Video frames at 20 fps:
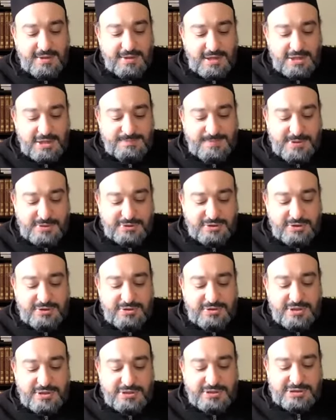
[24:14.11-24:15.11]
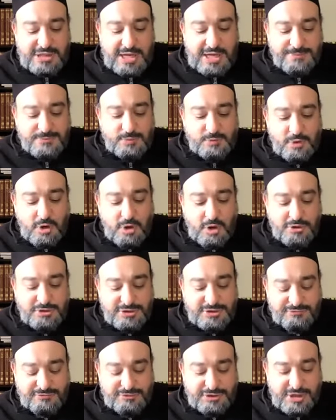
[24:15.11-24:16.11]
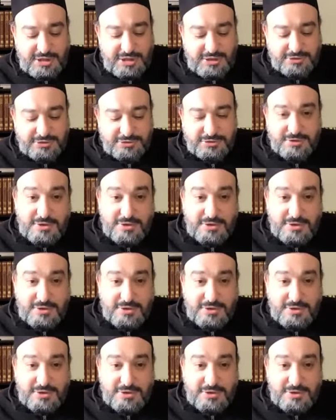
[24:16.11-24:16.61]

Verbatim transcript: especially in these times when hearts have changed.